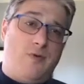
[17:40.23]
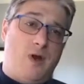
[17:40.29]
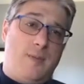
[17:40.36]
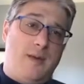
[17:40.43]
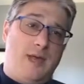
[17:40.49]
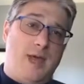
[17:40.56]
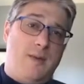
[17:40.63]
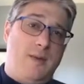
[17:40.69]

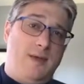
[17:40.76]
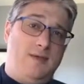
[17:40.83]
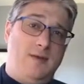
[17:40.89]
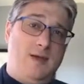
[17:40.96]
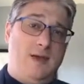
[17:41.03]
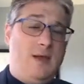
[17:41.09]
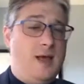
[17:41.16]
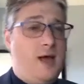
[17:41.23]
became
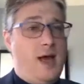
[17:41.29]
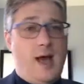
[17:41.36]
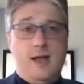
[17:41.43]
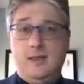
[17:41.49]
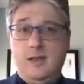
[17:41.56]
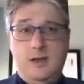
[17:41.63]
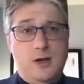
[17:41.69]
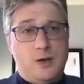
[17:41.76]
18, I
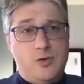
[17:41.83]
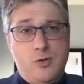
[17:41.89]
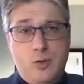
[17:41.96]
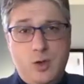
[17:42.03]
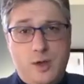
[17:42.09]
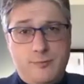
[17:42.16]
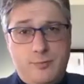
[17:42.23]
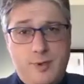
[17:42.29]
didn't accrue
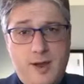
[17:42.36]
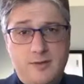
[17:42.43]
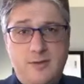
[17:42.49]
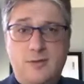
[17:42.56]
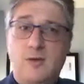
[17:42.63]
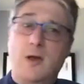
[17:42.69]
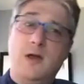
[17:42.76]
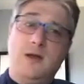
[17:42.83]
unlawful
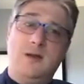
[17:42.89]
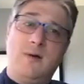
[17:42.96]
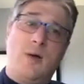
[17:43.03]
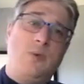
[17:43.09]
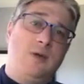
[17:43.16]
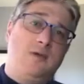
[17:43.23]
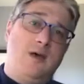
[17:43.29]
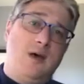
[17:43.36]
presence. Now I
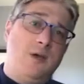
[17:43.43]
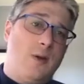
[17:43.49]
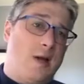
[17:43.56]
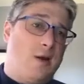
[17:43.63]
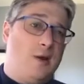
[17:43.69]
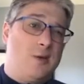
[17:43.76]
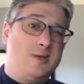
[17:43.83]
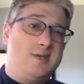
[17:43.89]
will tell you, I
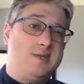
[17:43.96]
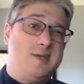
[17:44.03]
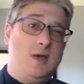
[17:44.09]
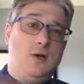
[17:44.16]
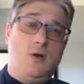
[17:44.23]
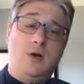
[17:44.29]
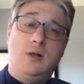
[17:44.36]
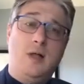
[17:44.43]
don't know a
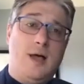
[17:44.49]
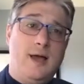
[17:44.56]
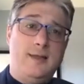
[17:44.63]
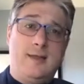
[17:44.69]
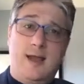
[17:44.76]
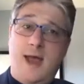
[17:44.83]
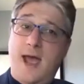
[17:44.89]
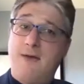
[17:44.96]
single
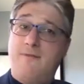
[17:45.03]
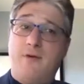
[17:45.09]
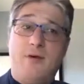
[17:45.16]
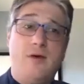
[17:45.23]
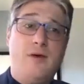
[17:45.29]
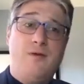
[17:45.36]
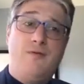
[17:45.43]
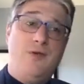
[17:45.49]
client that
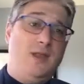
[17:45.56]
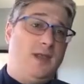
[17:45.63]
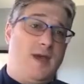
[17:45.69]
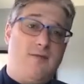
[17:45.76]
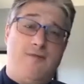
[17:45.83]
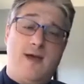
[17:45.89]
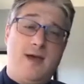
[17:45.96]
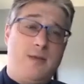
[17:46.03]
ever fit
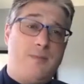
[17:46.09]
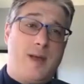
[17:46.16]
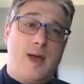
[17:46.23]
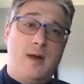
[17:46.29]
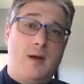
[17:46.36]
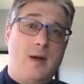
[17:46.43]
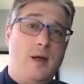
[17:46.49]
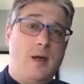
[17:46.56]
that fact
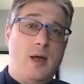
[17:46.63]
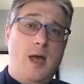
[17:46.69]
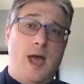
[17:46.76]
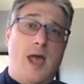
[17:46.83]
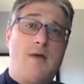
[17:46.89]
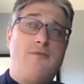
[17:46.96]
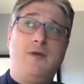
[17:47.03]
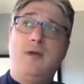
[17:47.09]
pattern.
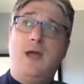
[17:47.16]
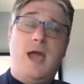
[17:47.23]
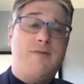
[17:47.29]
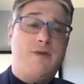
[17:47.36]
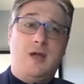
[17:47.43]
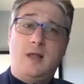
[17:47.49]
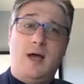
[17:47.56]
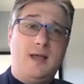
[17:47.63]
Every
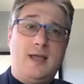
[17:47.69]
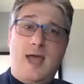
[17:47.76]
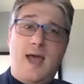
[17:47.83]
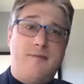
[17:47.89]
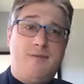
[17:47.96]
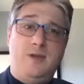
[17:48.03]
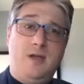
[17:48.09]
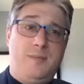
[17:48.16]
client I
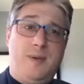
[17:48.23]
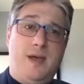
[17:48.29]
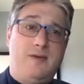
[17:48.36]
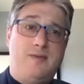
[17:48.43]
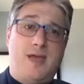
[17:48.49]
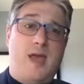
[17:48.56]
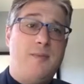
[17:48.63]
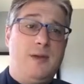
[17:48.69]
had for
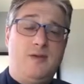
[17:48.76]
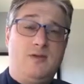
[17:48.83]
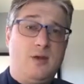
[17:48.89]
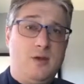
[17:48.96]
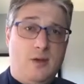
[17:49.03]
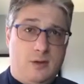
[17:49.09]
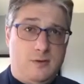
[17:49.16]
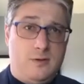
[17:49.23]
TPS came in as an
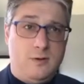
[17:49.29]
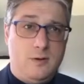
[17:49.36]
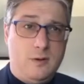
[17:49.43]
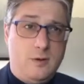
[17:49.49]
adult.